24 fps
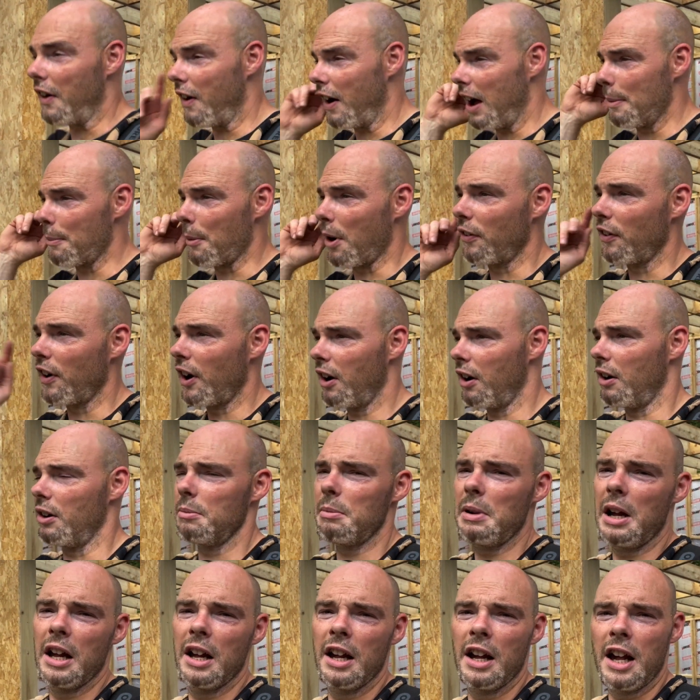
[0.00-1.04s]
I'm off
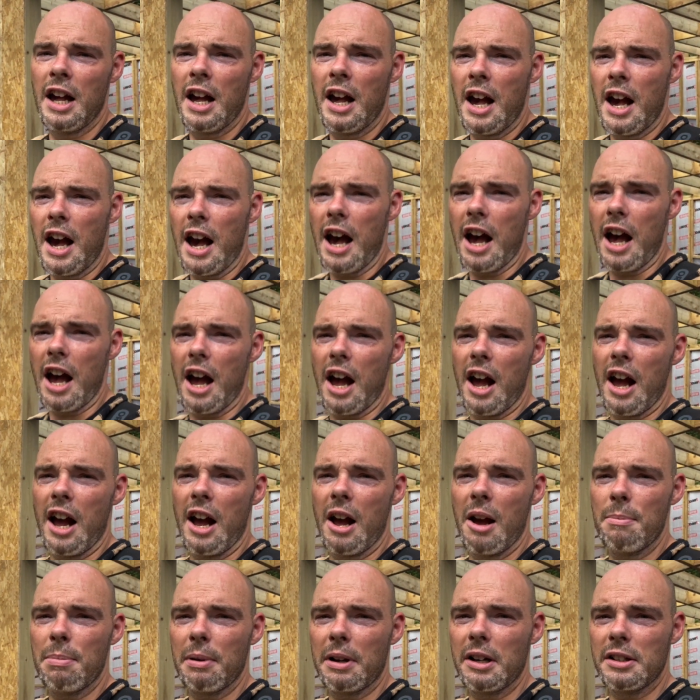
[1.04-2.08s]
home
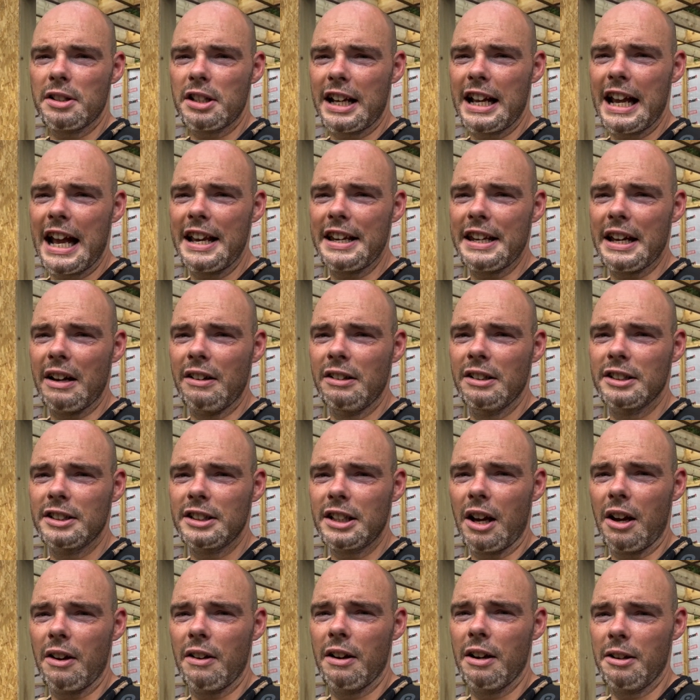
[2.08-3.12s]
because I can now,
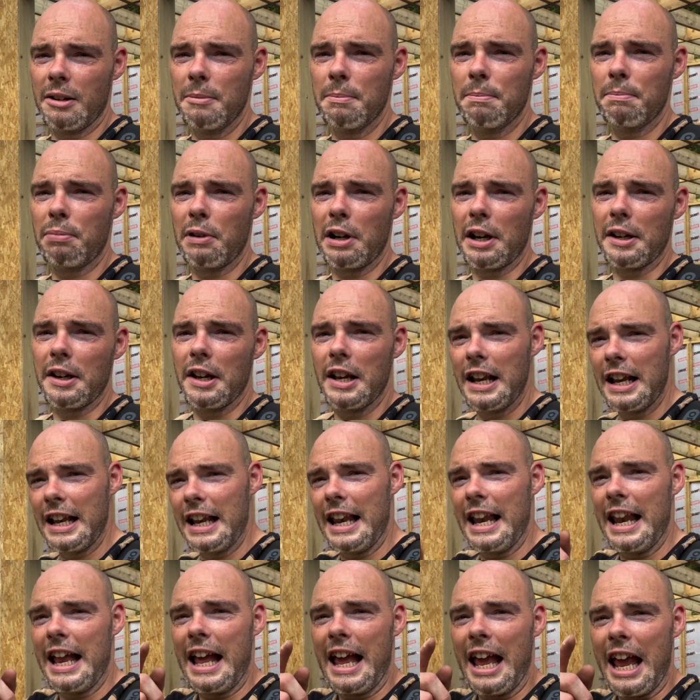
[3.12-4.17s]
so brilliant.
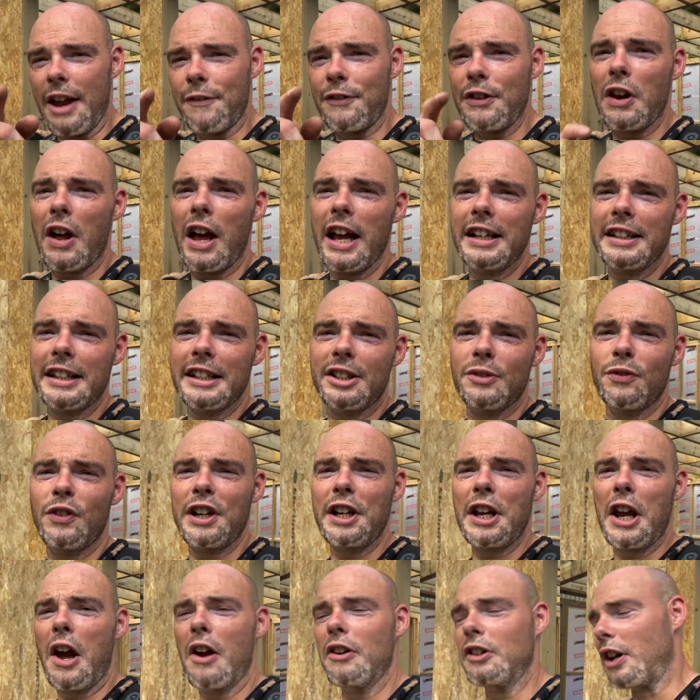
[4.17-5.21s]
If you like this
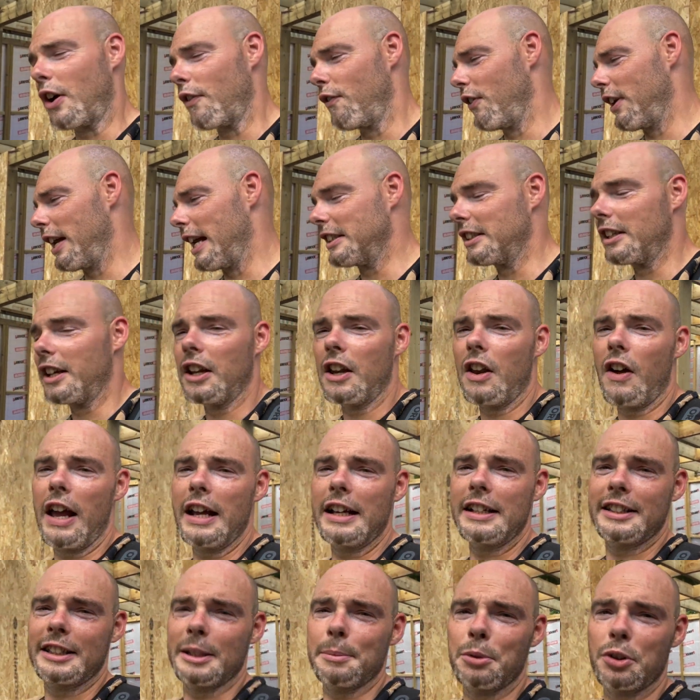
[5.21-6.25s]
video, don't forget to
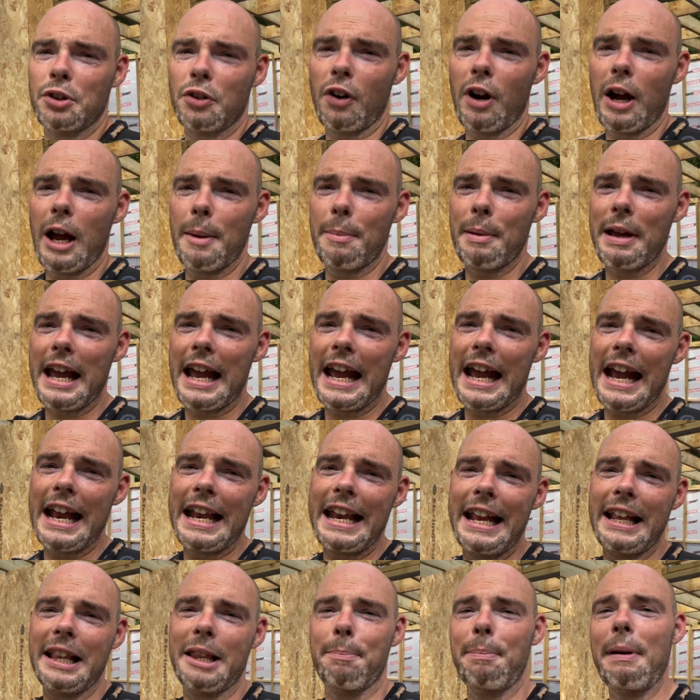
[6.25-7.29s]
like, subscribe, and
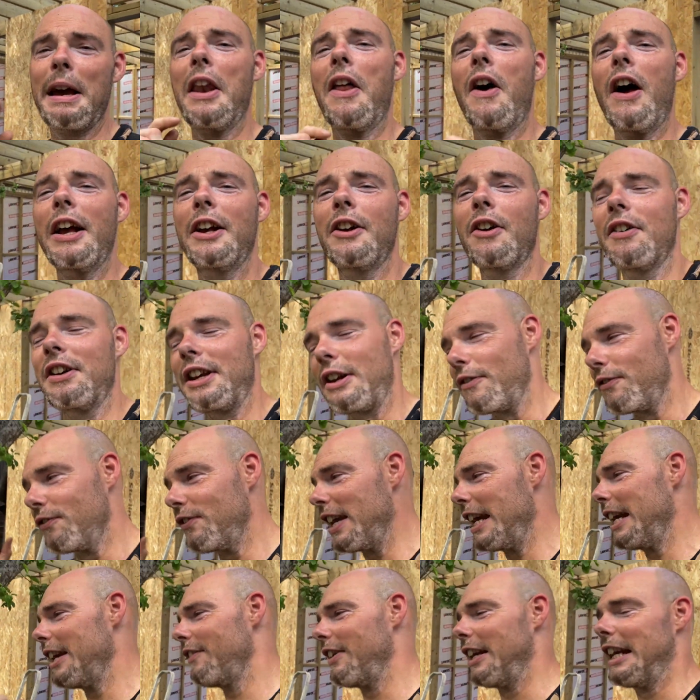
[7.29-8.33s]
hit the bell icon. It
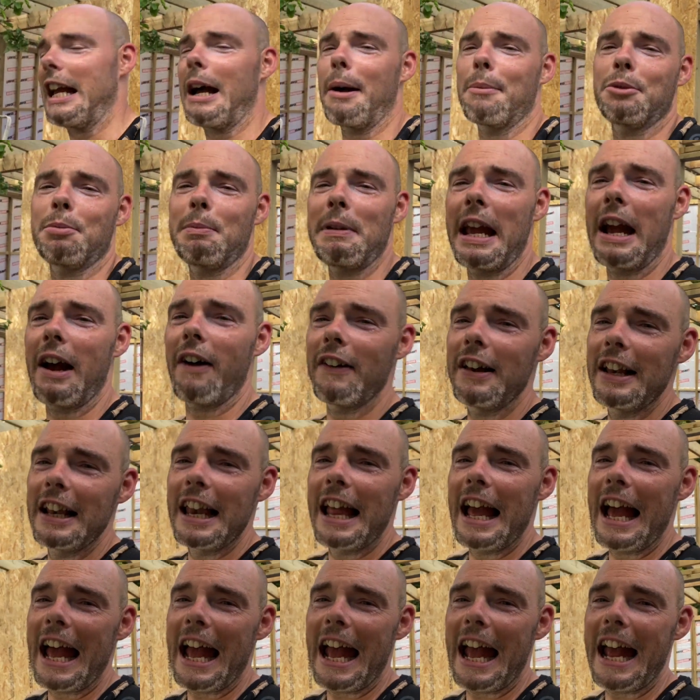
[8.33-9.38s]
really, really helps me out,
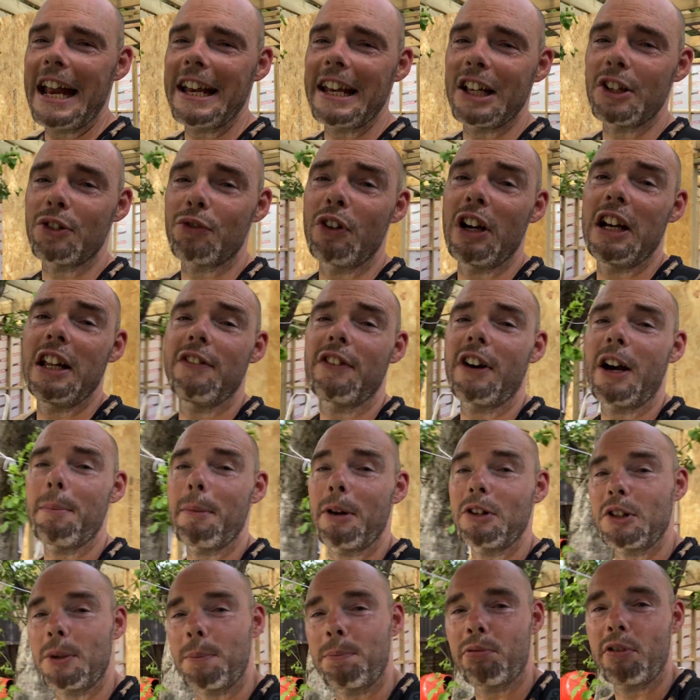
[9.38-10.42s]
and it's really very
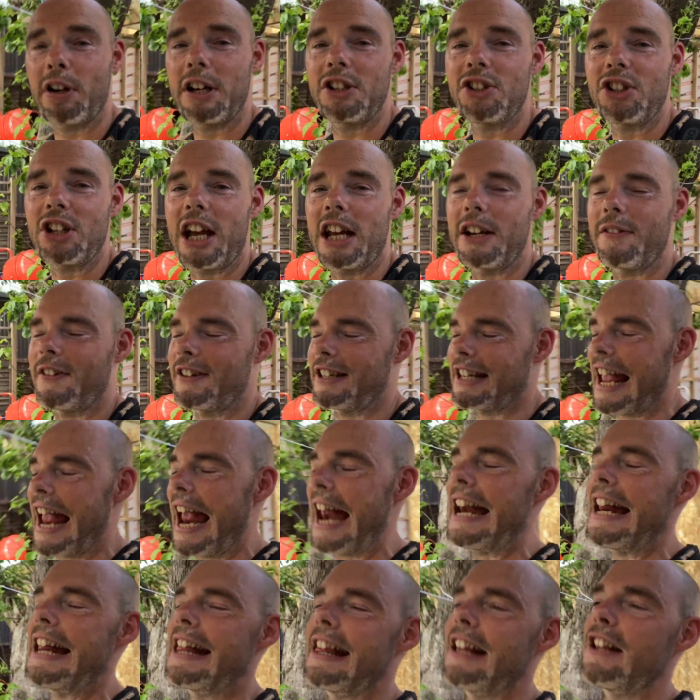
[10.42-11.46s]
much appreciated. If there's
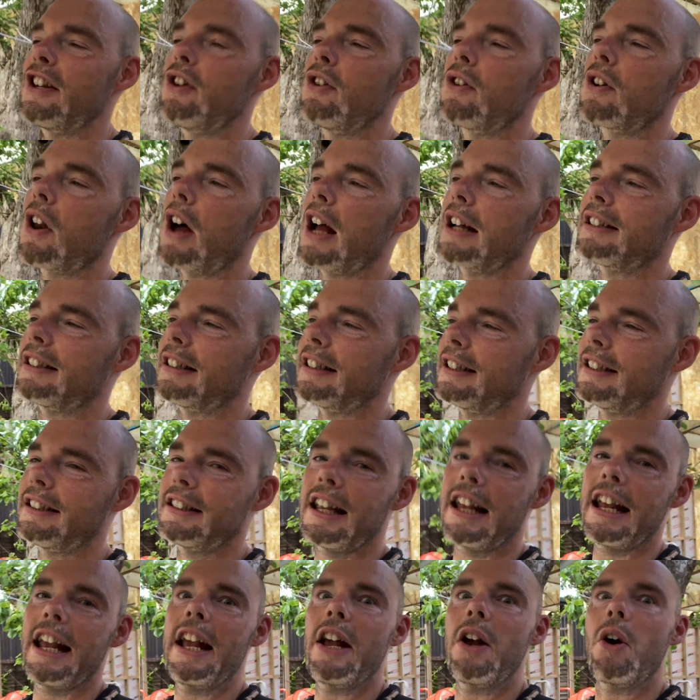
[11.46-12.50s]
anything you'd like to
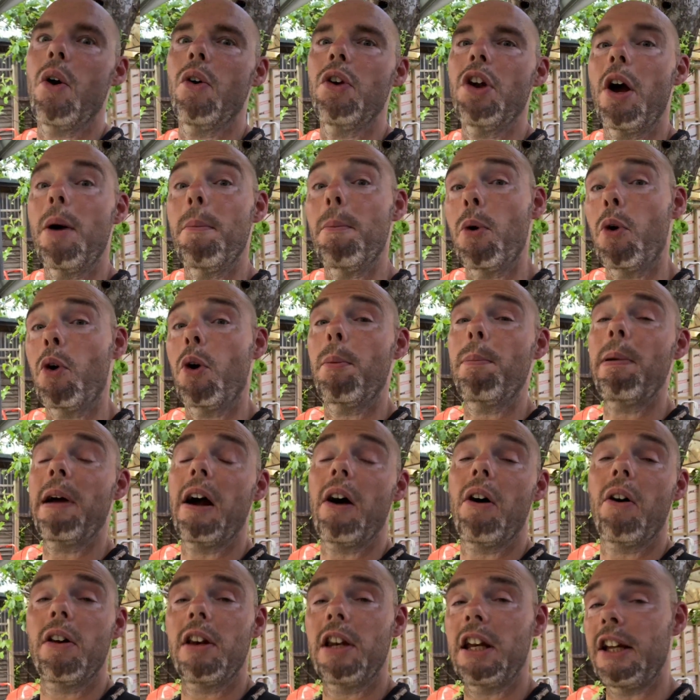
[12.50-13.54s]
see or know more
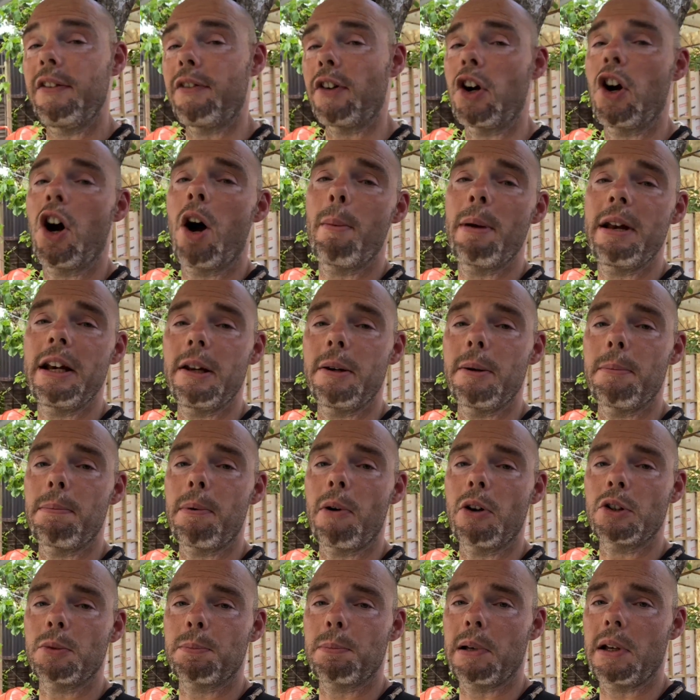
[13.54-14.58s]
about, leave a comment in the
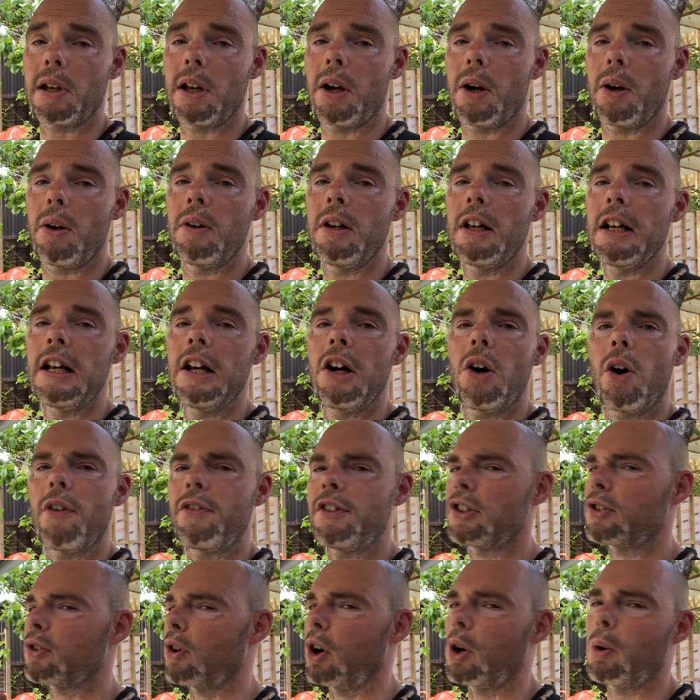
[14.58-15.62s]
box below. Or if you've
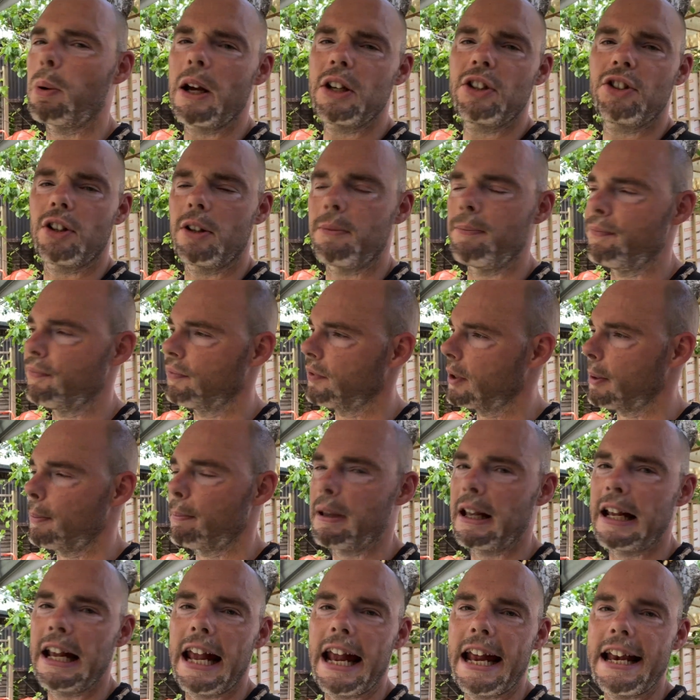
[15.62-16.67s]
just got a question,
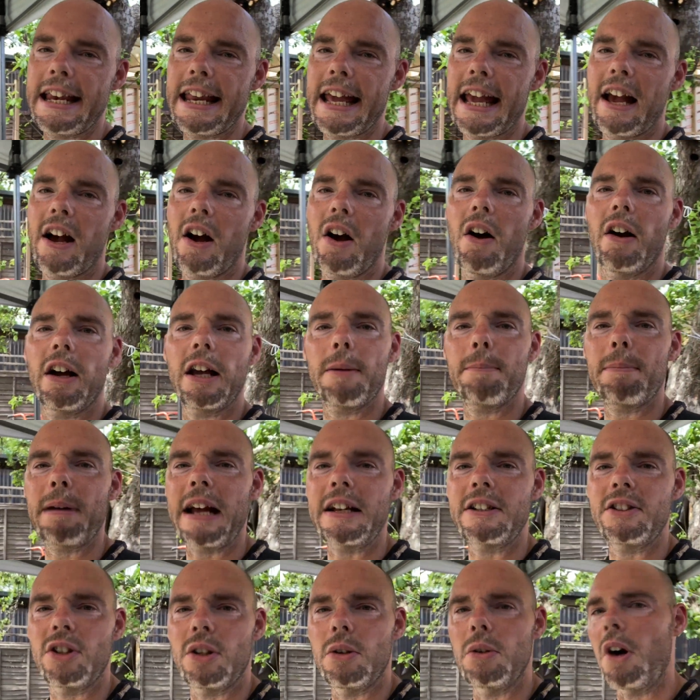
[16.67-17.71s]
ping it in there. I'll get
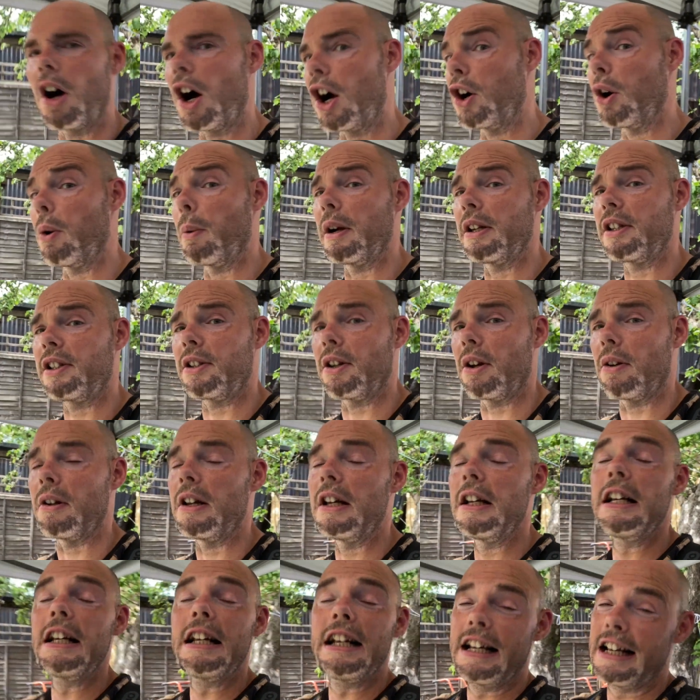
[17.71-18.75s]
back to you. I always do.
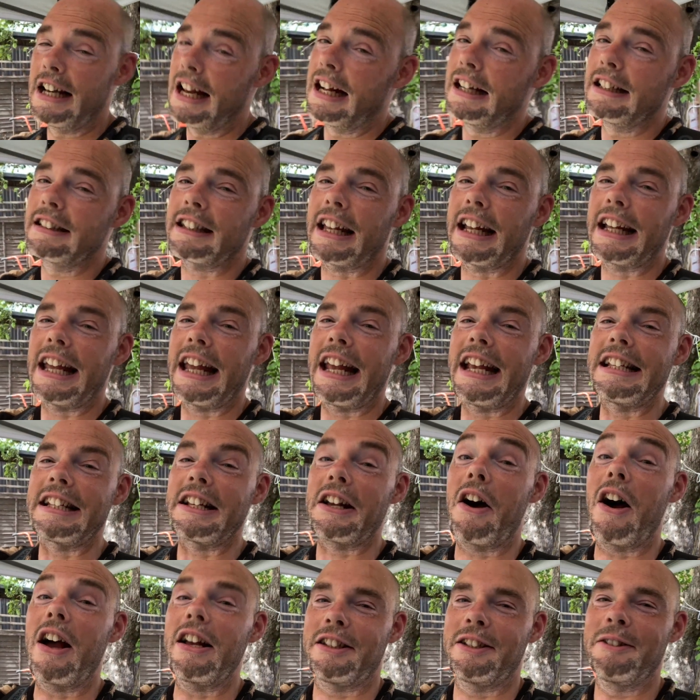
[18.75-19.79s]
Take it easy,
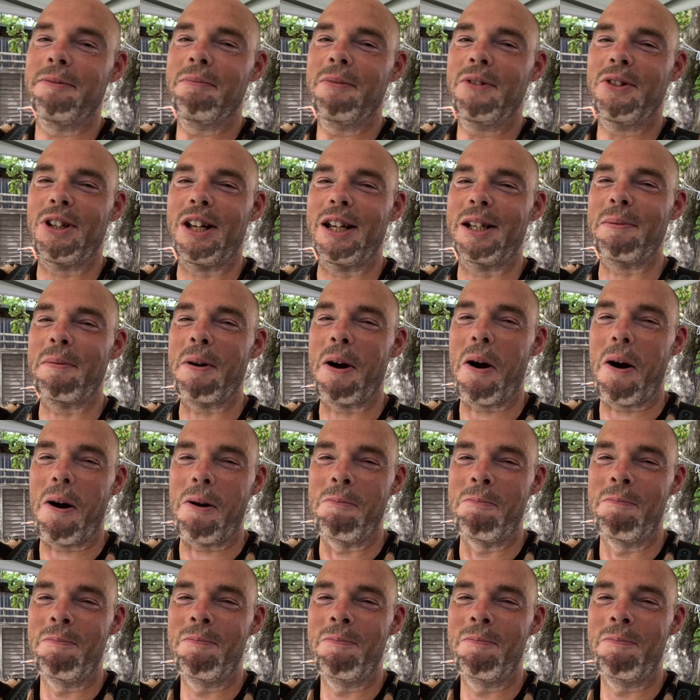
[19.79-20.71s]
guys. See you tomorrow.